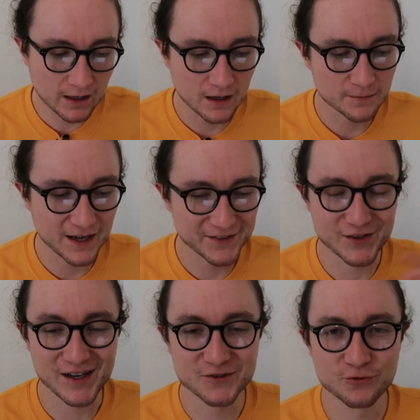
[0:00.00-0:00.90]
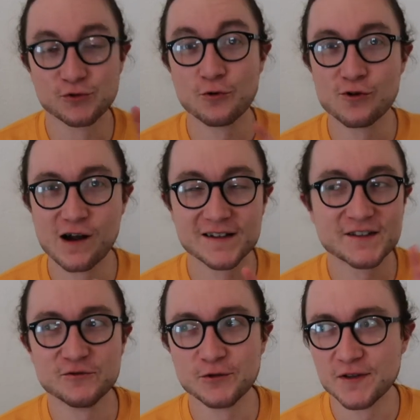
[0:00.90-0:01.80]
Um, and the actual tour guides
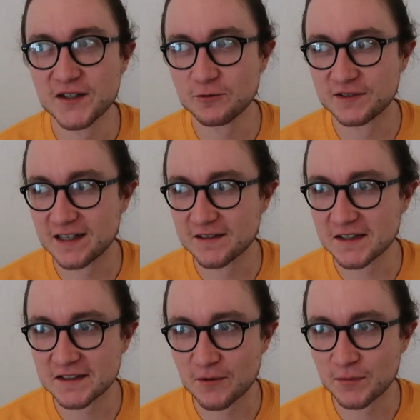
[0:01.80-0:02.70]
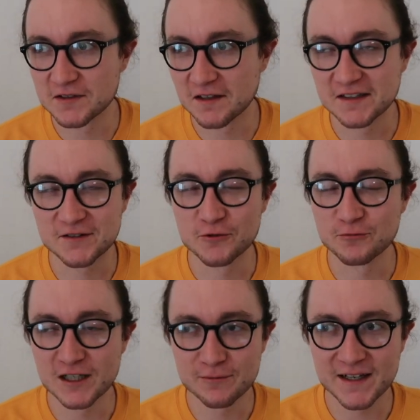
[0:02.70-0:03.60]
who do this will say that these numbers like don't
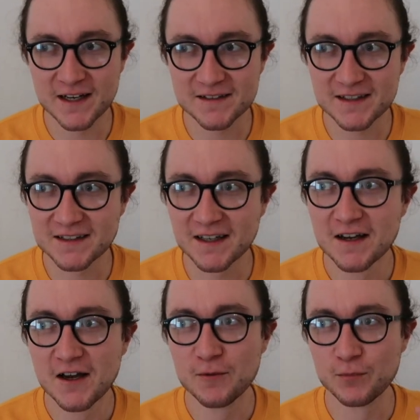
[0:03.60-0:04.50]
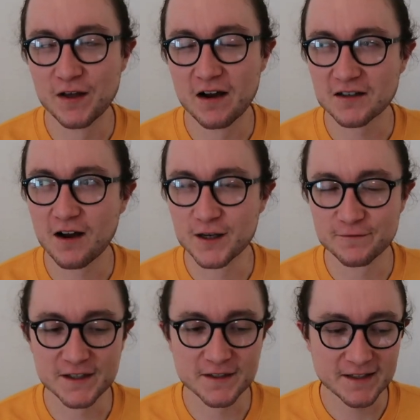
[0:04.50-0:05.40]
really mean anything, but they are kind
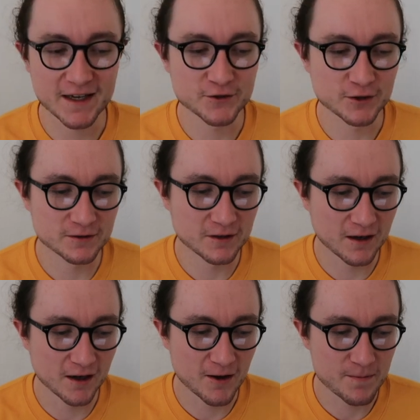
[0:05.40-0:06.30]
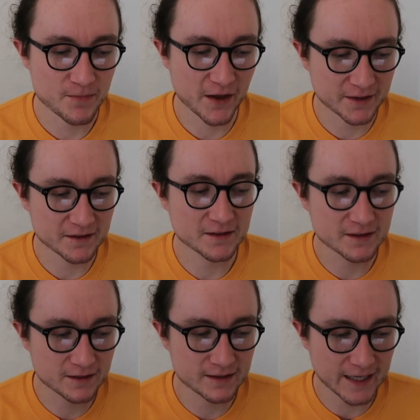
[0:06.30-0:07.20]
of an indication. Um, I think the
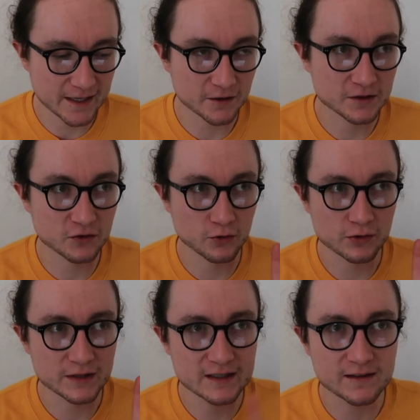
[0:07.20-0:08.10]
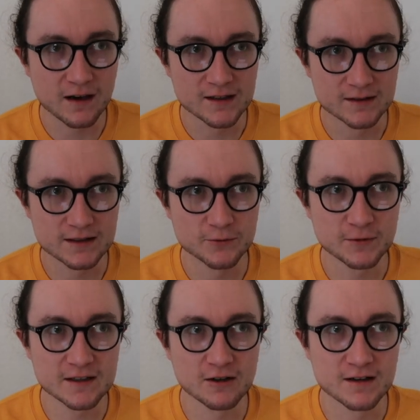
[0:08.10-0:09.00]
day I saw these lights, the
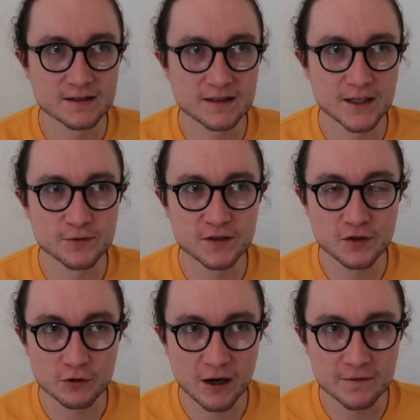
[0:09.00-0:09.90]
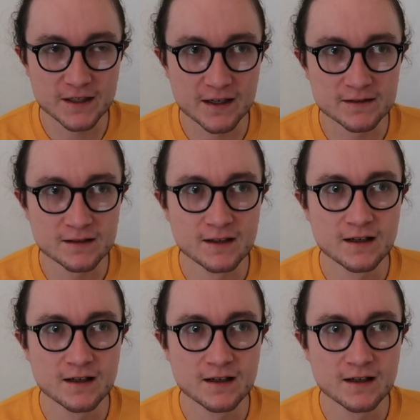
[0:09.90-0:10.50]
weak lights, it was a two out of ten